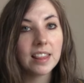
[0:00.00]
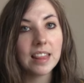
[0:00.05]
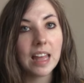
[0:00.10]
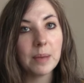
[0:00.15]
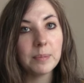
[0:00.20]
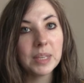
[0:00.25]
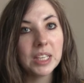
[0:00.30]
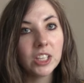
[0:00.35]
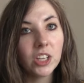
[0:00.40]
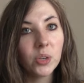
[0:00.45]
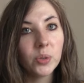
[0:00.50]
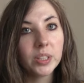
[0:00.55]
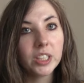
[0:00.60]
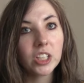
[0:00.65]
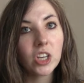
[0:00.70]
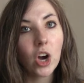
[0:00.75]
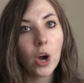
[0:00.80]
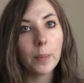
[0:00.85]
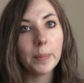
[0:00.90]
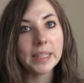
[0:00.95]
Let me know in
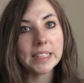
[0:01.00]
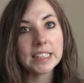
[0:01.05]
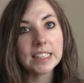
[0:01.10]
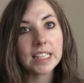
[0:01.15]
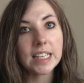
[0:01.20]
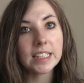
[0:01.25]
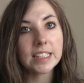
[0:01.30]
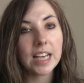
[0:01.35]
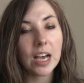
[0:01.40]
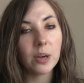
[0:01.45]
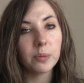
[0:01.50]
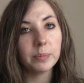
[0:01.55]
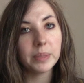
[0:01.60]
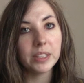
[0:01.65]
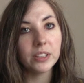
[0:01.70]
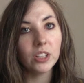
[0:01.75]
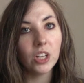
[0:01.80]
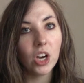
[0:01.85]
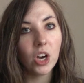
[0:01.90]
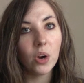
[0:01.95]
the comments down
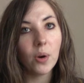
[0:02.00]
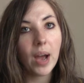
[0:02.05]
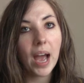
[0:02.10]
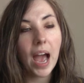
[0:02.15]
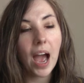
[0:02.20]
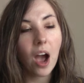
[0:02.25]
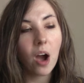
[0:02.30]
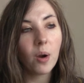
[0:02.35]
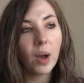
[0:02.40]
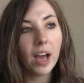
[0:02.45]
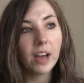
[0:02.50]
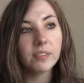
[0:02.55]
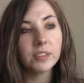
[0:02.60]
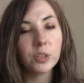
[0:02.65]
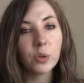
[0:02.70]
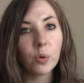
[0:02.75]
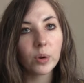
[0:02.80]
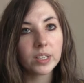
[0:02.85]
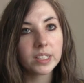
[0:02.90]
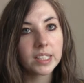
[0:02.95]
below how
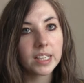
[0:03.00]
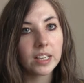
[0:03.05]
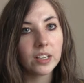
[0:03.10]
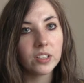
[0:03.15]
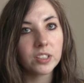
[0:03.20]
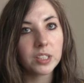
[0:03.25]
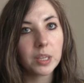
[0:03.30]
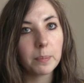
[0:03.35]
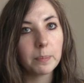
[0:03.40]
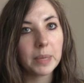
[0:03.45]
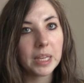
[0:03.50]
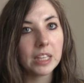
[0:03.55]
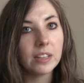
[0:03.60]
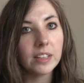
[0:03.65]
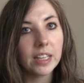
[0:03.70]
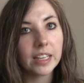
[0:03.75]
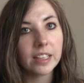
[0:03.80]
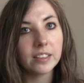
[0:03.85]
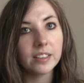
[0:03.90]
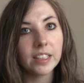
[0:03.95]
have your sales been
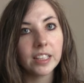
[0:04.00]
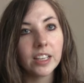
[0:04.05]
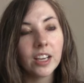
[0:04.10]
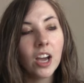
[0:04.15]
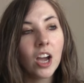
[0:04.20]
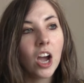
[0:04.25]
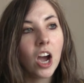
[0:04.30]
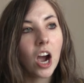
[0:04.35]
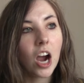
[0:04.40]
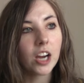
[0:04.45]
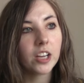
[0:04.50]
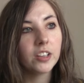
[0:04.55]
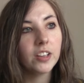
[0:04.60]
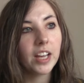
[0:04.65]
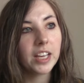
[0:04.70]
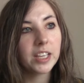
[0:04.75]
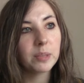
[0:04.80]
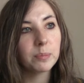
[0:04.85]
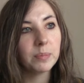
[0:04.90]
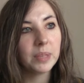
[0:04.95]
lately? Are you
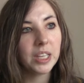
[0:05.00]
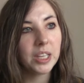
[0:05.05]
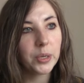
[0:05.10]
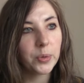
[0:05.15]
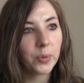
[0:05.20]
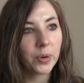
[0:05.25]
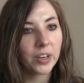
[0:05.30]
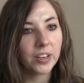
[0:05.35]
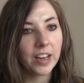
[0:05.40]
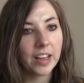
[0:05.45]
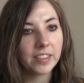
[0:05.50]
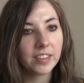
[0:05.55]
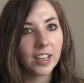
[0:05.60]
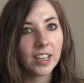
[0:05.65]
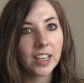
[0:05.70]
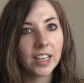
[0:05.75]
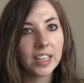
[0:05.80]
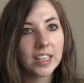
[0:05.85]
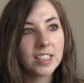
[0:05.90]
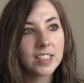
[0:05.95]
like me where
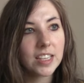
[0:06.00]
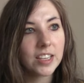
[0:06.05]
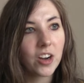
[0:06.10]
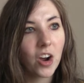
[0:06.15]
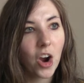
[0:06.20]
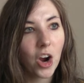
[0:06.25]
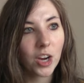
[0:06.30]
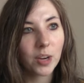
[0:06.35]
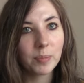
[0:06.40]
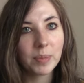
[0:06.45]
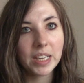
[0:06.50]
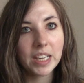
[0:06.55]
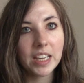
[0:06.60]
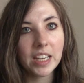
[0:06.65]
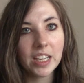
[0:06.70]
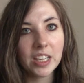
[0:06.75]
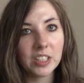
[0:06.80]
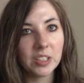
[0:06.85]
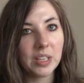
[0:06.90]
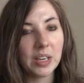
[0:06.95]
nothing is in
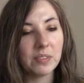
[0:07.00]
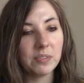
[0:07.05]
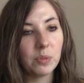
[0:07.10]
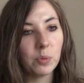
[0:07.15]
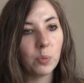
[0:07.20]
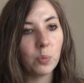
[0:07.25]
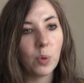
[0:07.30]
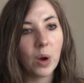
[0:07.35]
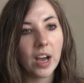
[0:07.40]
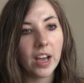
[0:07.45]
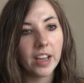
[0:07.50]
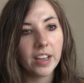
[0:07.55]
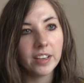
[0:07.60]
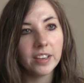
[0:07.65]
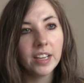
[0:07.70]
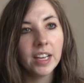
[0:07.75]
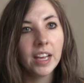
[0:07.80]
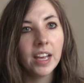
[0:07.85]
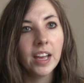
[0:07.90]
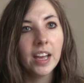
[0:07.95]
harmony and you have
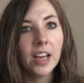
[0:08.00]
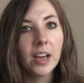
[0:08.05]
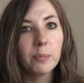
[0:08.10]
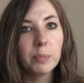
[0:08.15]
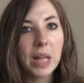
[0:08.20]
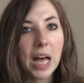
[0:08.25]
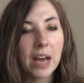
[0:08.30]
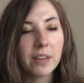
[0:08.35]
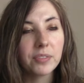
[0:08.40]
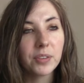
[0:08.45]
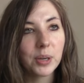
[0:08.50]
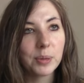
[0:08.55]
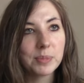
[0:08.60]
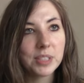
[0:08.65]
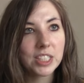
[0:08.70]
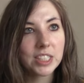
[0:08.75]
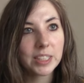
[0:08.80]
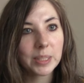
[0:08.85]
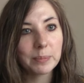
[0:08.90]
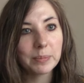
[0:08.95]
one platform
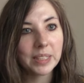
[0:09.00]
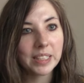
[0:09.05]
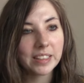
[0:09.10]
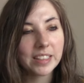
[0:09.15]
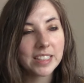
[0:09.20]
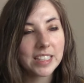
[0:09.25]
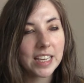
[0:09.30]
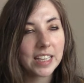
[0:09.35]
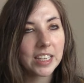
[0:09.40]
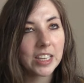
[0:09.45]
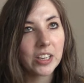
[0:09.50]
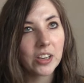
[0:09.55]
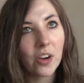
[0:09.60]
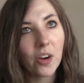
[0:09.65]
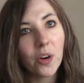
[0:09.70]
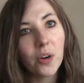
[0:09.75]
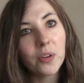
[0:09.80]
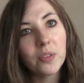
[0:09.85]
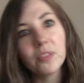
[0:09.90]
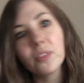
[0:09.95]
just completely taking
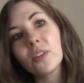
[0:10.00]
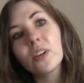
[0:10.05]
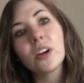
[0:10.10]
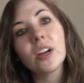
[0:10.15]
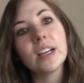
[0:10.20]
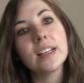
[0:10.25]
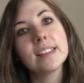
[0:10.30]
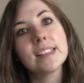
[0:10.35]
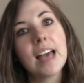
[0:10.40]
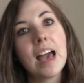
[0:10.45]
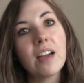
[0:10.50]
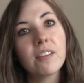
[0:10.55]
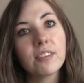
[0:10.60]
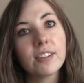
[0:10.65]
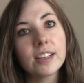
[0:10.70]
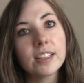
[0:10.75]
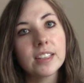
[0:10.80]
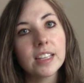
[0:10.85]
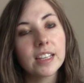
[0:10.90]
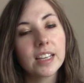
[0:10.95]
over? Is
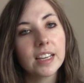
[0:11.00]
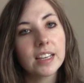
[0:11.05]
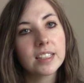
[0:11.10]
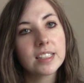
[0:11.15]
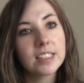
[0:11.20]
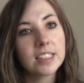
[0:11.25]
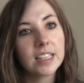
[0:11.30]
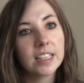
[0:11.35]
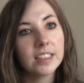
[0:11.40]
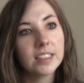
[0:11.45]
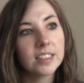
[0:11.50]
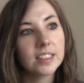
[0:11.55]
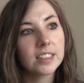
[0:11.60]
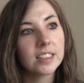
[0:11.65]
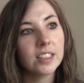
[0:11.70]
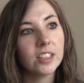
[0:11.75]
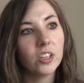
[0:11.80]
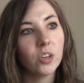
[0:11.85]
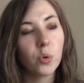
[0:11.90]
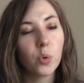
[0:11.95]
everything at a
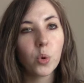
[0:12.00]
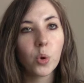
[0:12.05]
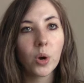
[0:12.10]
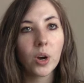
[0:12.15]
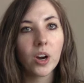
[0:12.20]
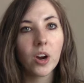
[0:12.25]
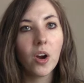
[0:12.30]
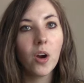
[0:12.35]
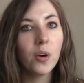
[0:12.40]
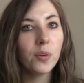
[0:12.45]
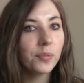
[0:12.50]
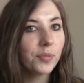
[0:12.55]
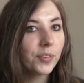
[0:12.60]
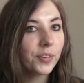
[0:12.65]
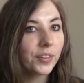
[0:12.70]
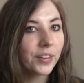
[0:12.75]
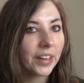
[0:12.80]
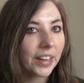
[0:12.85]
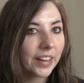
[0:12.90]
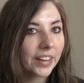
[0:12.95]
standstill? Or
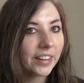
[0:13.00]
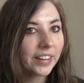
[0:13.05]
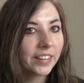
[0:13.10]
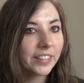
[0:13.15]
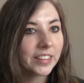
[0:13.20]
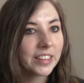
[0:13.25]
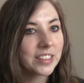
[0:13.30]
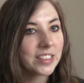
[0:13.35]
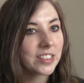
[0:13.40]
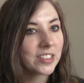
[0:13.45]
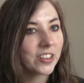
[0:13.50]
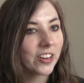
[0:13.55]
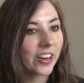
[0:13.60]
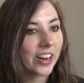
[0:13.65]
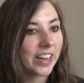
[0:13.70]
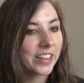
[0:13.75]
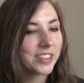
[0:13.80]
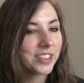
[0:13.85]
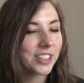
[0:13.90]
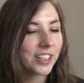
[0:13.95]
hopefully, this is your
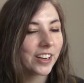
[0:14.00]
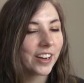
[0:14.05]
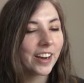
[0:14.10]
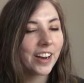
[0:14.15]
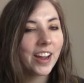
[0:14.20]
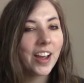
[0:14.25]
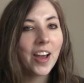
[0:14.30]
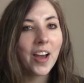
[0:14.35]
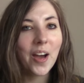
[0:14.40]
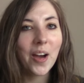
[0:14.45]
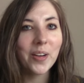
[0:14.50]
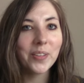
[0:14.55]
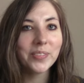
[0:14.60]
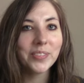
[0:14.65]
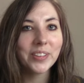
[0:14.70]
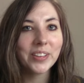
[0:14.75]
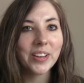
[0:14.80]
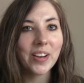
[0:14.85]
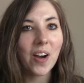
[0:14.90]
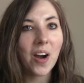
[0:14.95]
answer,
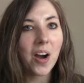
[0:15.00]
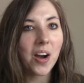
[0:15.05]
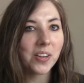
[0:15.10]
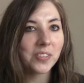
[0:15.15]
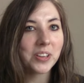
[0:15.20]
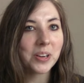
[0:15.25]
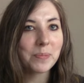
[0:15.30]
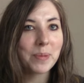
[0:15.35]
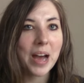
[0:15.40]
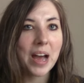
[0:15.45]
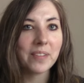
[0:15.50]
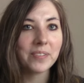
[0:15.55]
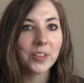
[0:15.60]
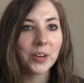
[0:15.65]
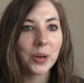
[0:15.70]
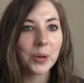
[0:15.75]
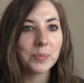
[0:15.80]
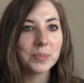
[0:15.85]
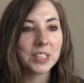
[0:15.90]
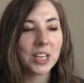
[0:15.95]
hopefully all of your
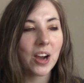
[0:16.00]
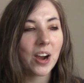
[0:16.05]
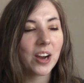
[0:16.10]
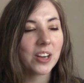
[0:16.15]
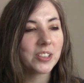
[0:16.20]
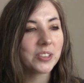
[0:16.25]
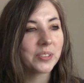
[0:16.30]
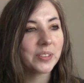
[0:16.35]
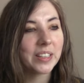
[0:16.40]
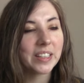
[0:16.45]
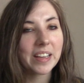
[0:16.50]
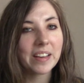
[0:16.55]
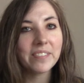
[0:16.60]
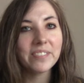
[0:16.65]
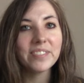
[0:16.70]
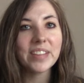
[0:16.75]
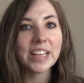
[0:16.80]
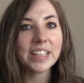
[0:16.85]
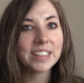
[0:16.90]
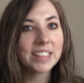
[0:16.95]
platforms are doing
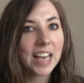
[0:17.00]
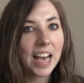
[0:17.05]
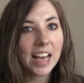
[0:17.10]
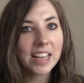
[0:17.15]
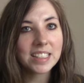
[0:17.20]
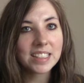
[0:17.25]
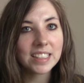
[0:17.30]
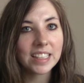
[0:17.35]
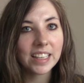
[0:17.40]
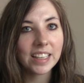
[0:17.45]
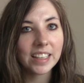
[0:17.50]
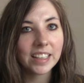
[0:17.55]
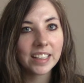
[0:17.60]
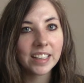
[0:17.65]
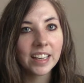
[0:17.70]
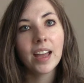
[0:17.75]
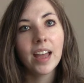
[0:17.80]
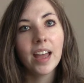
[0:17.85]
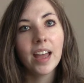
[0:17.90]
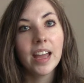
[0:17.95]

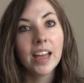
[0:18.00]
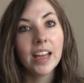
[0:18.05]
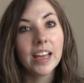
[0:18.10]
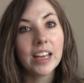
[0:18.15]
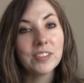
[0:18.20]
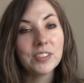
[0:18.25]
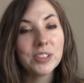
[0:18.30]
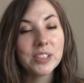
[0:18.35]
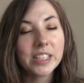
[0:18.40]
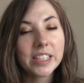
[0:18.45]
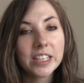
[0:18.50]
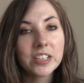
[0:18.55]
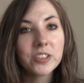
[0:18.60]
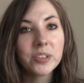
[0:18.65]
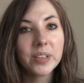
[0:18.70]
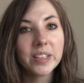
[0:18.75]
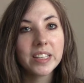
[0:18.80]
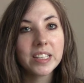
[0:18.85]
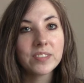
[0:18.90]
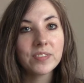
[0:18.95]
fantastic. If you did
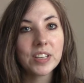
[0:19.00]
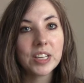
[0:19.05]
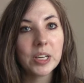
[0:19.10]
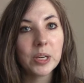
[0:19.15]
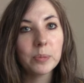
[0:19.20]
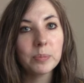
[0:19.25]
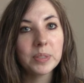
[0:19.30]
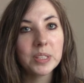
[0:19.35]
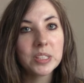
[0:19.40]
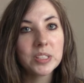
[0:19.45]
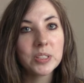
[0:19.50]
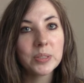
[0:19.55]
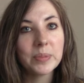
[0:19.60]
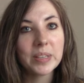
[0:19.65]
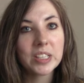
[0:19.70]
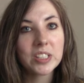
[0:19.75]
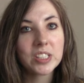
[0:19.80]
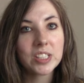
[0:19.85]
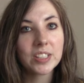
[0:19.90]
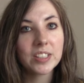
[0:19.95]
enjoy this video, please do
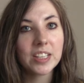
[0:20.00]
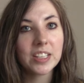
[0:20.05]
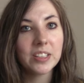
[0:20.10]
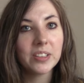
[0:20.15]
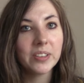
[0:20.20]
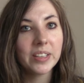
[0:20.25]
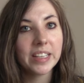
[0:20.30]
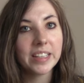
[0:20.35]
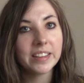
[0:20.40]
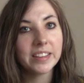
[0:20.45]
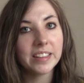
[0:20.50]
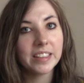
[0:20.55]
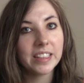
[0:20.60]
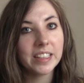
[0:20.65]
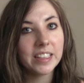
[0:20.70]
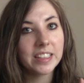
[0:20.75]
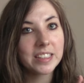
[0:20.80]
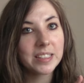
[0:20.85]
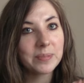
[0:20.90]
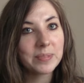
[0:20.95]
make sure that you hit
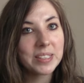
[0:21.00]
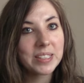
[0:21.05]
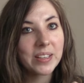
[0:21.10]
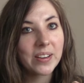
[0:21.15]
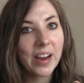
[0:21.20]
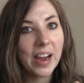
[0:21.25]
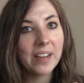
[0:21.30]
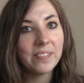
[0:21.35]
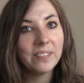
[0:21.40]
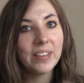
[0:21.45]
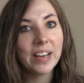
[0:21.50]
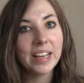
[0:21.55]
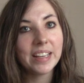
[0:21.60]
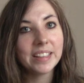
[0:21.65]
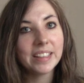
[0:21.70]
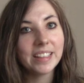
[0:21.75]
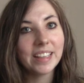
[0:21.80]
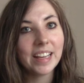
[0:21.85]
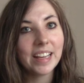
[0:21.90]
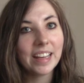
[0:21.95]
the subscribe
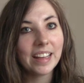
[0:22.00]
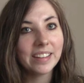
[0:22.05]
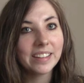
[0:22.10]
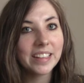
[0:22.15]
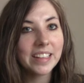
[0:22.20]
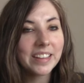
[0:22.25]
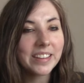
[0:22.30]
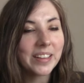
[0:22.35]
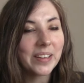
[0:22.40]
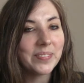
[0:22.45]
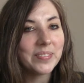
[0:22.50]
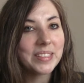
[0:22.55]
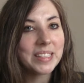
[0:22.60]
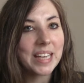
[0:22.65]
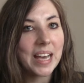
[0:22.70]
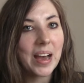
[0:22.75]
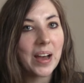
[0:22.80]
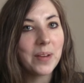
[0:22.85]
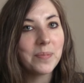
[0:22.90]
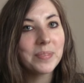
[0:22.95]
button and the thumbs
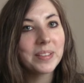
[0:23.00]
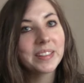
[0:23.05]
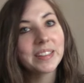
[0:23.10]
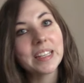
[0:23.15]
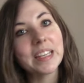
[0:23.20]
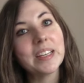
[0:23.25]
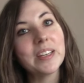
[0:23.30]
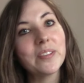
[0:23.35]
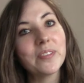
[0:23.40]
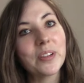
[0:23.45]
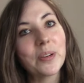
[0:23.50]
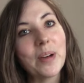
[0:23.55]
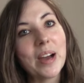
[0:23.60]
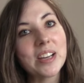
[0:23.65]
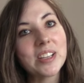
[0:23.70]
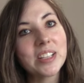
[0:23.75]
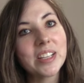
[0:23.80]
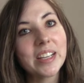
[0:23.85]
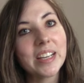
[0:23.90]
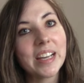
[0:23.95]
up. Thank you for
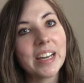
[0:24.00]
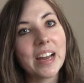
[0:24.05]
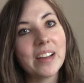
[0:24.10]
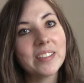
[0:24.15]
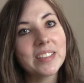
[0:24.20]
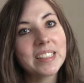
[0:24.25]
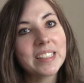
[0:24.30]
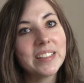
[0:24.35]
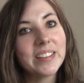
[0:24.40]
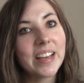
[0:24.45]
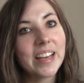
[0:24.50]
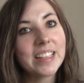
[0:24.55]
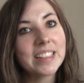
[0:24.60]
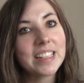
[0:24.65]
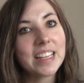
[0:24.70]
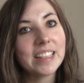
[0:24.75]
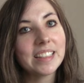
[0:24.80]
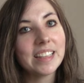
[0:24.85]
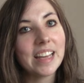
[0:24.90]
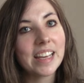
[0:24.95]
watching and I will see you
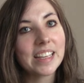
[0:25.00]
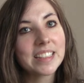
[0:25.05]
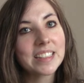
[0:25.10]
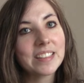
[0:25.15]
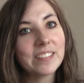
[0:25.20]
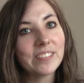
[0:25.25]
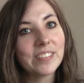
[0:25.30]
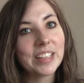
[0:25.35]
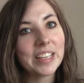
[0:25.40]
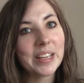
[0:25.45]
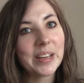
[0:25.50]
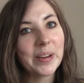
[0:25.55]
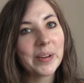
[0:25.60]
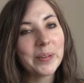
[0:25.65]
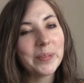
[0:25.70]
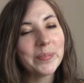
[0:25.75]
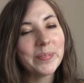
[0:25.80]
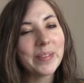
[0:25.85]
guys next video.